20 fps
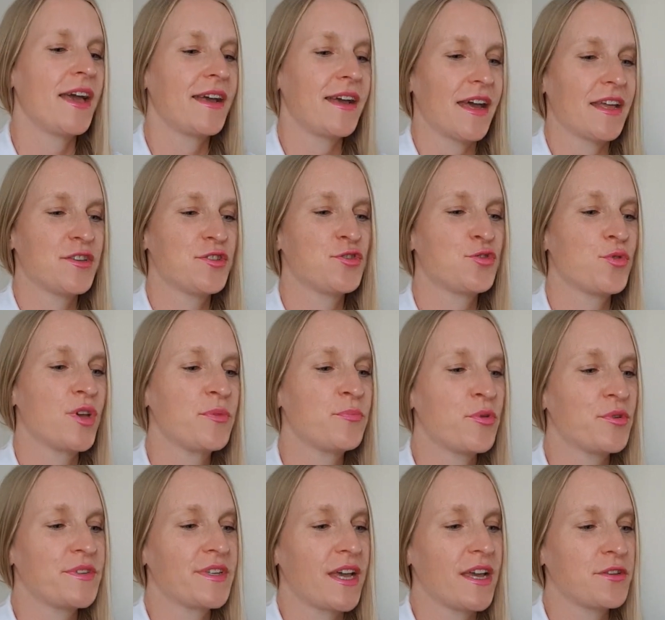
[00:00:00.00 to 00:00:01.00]
Can sweet
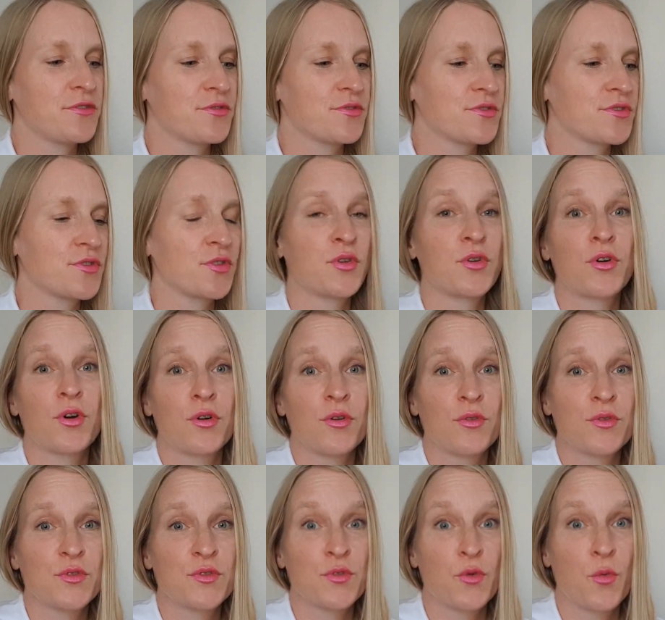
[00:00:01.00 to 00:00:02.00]
potatoes
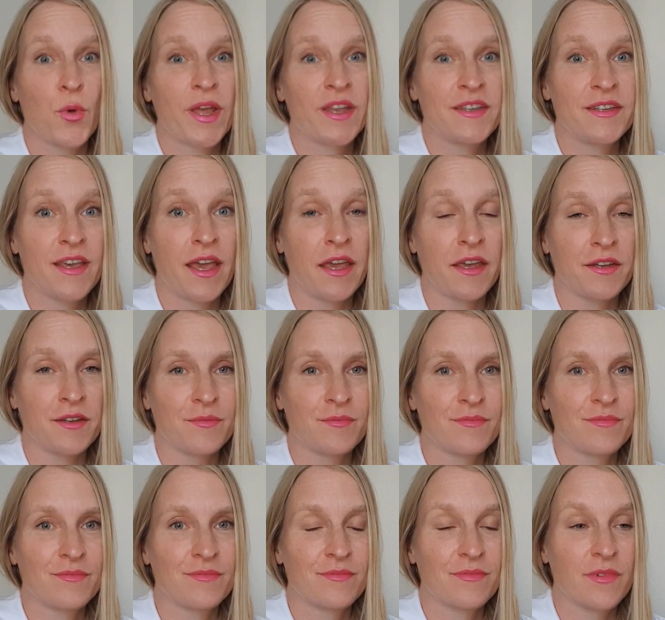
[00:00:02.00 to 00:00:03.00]
cause weight
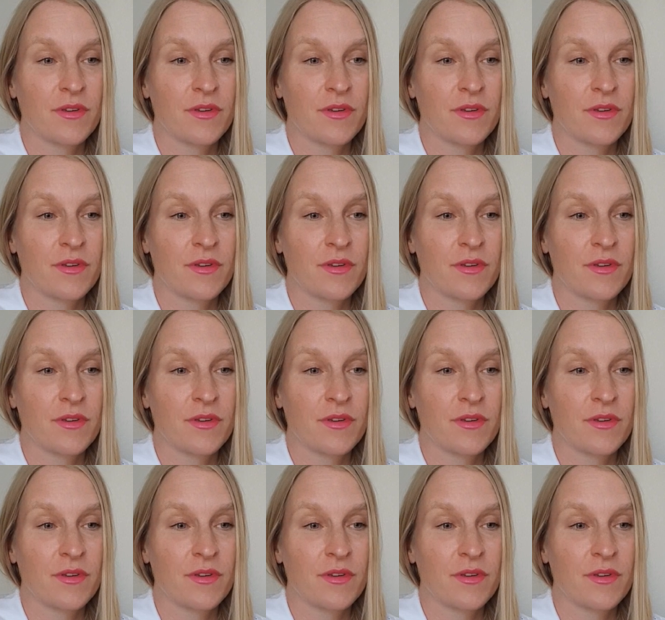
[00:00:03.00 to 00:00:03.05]
gain?